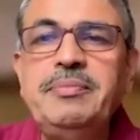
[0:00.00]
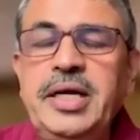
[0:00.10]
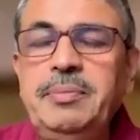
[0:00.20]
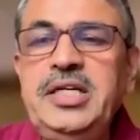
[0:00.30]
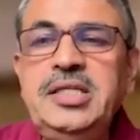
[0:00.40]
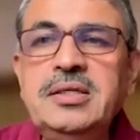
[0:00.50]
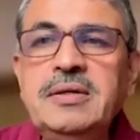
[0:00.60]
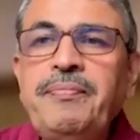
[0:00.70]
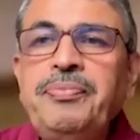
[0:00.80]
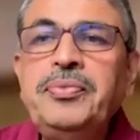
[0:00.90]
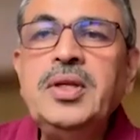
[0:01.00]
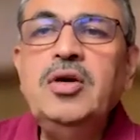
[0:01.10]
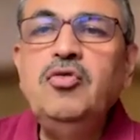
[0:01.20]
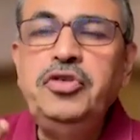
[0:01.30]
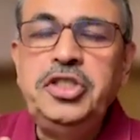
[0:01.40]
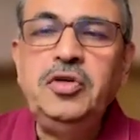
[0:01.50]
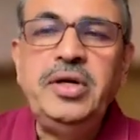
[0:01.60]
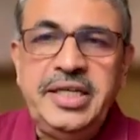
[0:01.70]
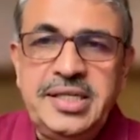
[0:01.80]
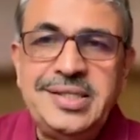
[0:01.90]
That means
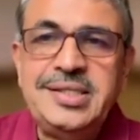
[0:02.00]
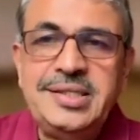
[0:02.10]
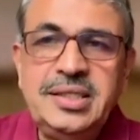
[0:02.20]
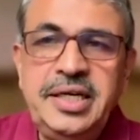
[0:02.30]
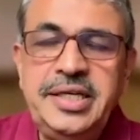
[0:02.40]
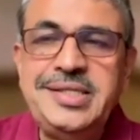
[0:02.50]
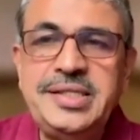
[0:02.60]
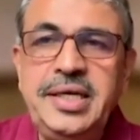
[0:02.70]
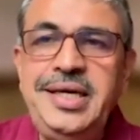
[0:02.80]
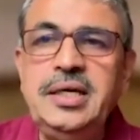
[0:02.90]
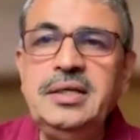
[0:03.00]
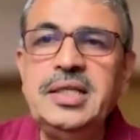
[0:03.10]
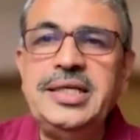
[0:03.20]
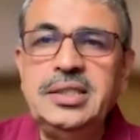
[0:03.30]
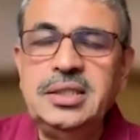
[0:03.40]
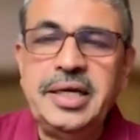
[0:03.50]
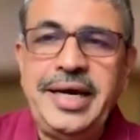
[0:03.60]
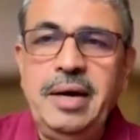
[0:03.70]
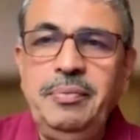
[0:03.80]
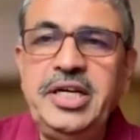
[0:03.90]
visually it is seeing that there's a
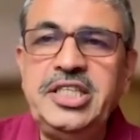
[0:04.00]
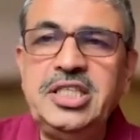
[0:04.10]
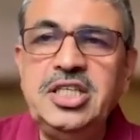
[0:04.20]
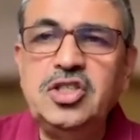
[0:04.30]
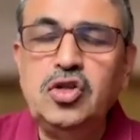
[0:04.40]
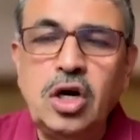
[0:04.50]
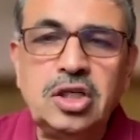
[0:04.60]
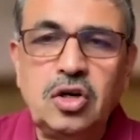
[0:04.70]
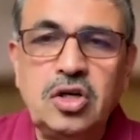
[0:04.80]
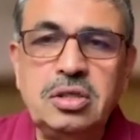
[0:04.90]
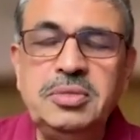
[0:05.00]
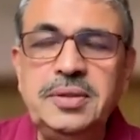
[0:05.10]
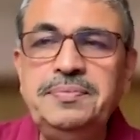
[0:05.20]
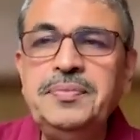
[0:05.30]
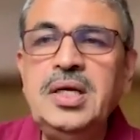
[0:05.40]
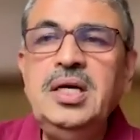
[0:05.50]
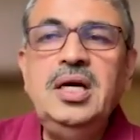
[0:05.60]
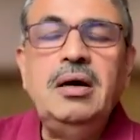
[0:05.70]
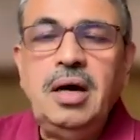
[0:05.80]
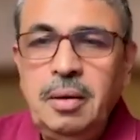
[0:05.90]
gap which is not crossable.
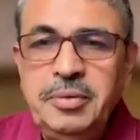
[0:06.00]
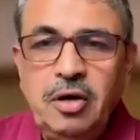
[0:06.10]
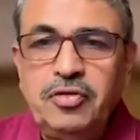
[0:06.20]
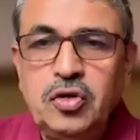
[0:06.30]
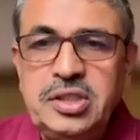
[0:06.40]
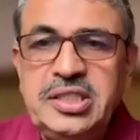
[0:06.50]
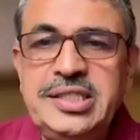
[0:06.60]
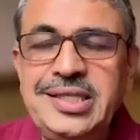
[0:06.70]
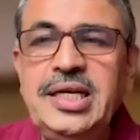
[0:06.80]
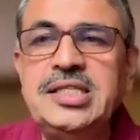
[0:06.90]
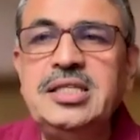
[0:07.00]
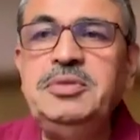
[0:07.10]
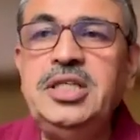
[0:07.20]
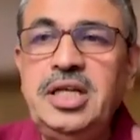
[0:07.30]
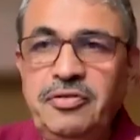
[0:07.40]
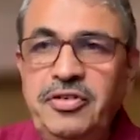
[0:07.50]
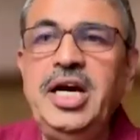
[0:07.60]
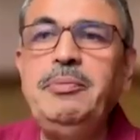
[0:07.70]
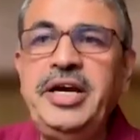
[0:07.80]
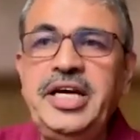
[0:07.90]
I mean, of course, this is an assumption that we are
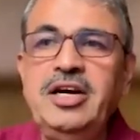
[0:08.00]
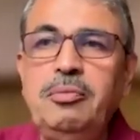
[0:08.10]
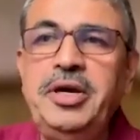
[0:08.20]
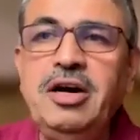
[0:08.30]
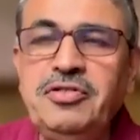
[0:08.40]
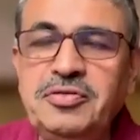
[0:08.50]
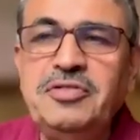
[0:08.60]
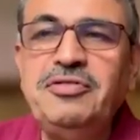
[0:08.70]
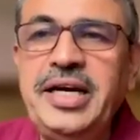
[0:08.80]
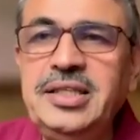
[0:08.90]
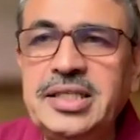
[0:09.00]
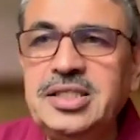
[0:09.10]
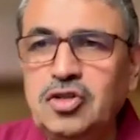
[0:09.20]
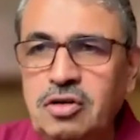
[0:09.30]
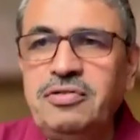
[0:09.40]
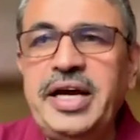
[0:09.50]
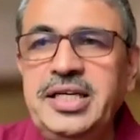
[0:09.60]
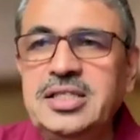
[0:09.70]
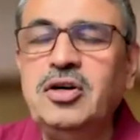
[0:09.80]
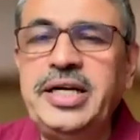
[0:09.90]
making on behalf of the fly. That is not, fly
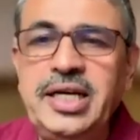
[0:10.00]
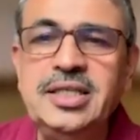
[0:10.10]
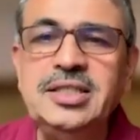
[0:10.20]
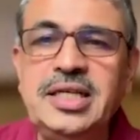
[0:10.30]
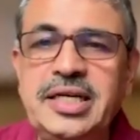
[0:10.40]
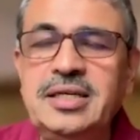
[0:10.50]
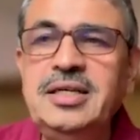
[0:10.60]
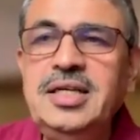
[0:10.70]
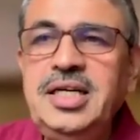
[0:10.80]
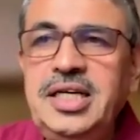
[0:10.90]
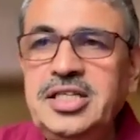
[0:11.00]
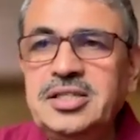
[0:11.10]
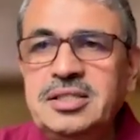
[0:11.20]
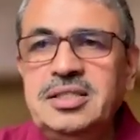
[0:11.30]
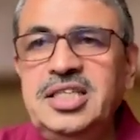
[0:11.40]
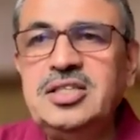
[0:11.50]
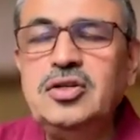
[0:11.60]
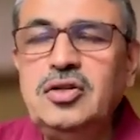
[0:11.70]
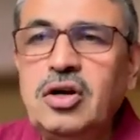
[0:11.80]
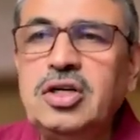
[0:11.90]
is not telling us that it is
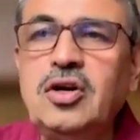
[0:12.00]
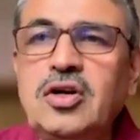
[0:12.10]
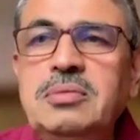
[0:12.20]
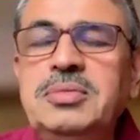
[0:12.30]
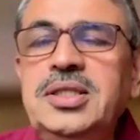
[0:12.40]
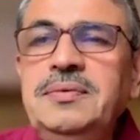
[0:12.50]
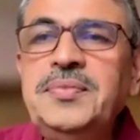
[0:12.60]
not crossable.